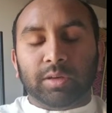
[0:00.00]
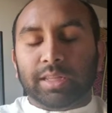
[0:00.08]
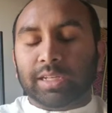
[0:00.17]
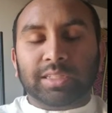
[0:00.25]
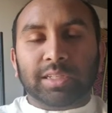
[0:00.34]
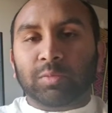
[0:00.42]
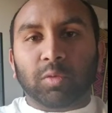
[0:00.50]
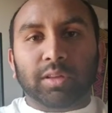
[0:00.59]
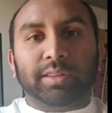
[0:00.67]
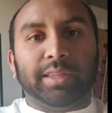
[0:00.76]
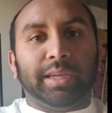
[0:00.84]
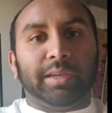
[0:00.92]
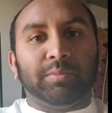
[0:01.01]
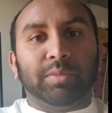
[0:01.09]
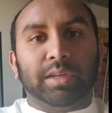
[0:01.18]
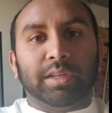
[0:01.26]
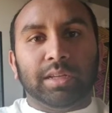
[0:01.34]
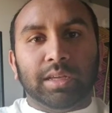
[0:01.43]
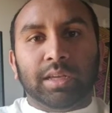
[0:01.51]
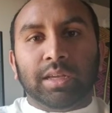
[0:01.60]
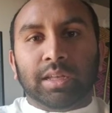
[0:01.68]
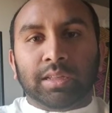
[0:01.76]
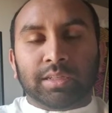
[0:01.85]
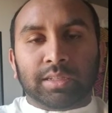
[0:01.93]
That's just one thing, but
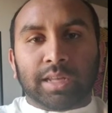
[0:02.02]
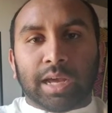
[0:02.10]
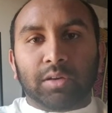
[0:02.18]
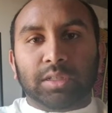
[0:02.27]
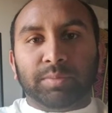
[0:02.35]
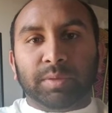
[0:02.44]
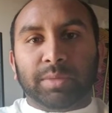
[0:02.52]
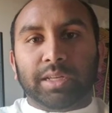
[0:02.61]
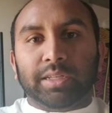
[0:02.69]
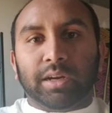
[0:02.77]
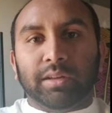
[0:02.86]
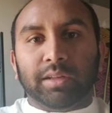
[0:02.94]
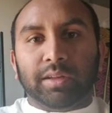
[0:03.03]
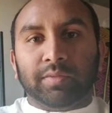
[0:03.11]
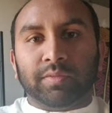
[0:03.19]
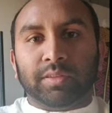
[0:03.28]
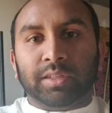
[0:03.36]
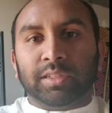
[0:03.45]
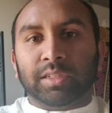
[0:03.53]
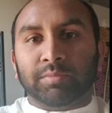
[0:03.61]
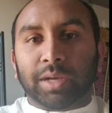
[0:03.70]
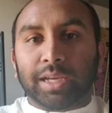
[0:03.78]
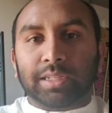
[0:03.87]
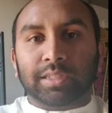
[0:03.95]
this is how it's been my entire life. This is
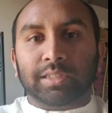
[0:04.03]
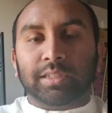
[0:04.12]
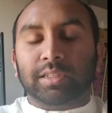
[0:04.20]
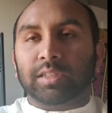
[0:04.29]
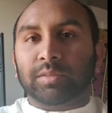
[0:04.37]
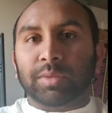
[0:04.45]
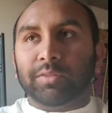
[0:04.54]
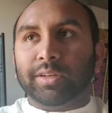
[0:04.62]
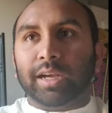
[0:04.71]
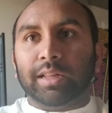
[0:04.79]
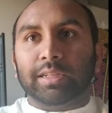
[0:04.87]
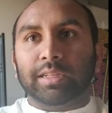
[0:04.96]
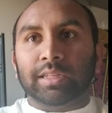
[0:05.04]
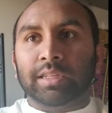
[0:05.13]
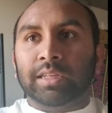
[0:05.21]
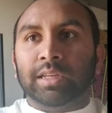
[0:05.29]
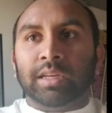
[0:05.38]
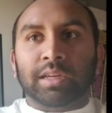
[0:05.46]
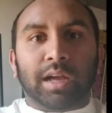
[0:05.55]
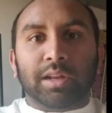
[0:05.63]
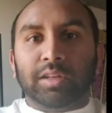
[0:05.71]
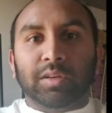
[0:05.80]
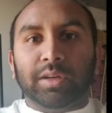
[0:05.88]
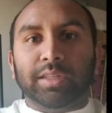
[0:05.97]
my existence. This is my reality. I
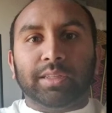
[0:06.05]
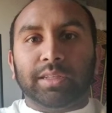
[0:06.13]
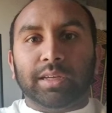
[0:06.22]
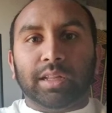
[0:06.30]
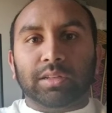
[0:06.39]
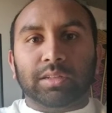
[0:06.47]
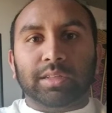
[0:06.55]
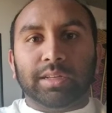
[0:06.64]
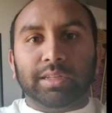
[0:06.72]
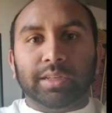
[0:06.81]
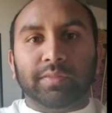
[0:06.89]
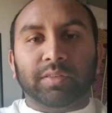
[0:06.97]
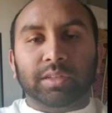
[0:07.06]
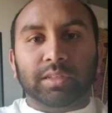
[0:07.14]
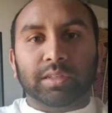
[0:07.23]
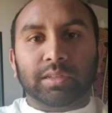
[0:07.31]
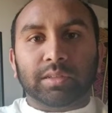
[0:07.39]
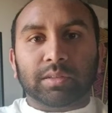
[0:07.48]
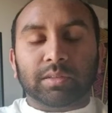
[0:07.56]
didn't know anything else, any different.